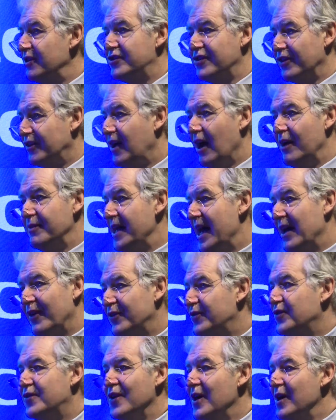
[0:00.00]
should go
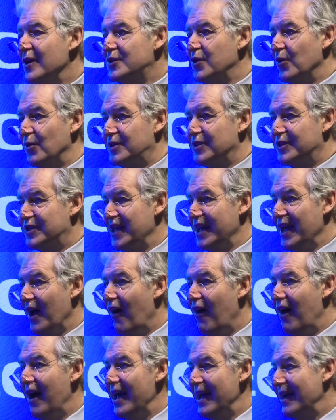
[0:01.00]
down, talk to TI
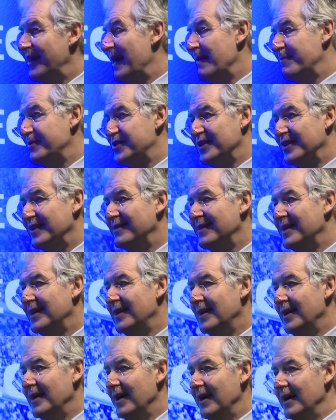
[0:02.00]
and Epson
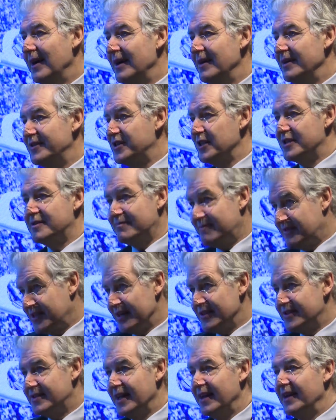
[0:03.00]

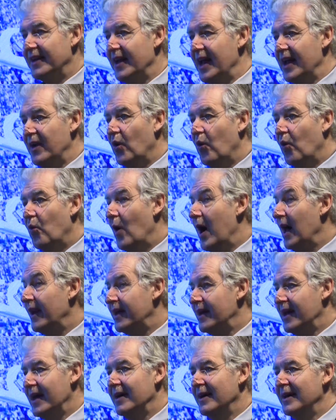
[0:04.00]
just in Hall
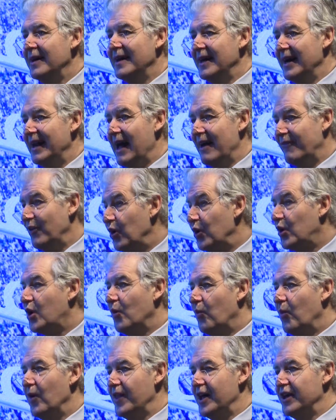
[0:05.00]
1 here and have a look
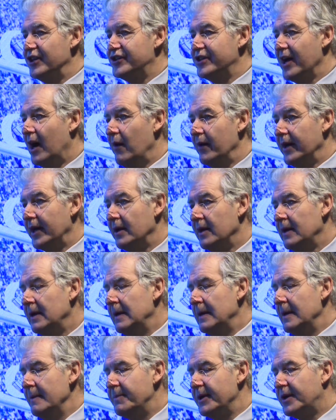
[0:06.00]
at what they're showing.
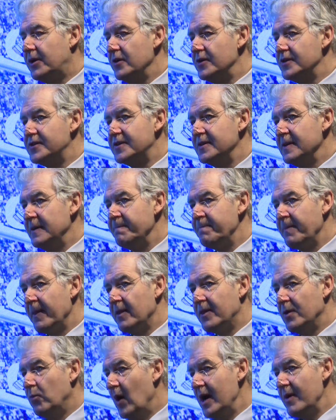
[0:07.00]
Because
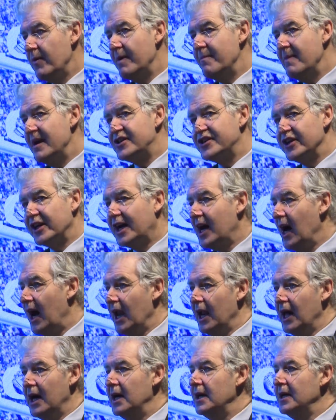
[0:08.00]
the way we measure
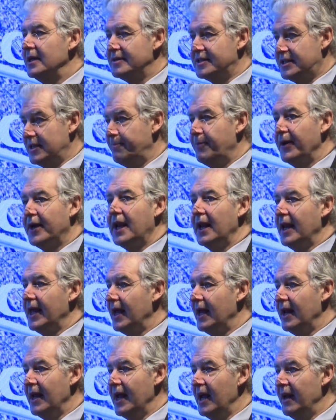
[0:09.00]
colour,
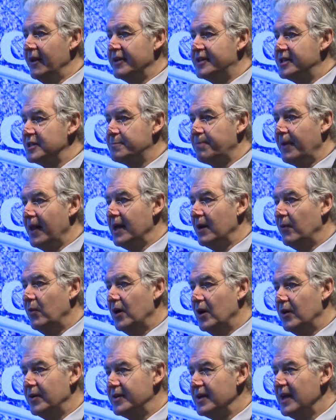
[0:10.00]
typically in the display
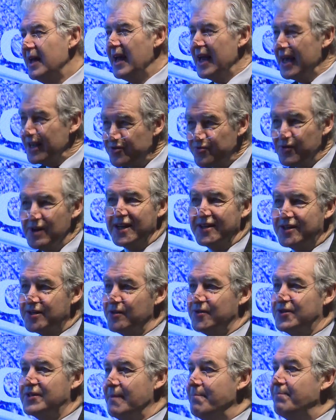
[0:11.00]
world, is really
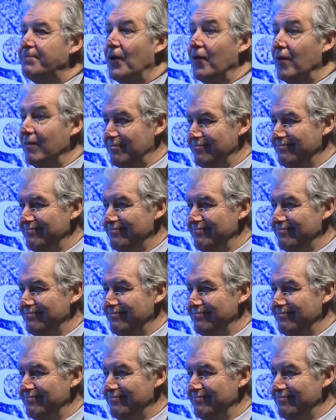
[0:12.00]
too simple.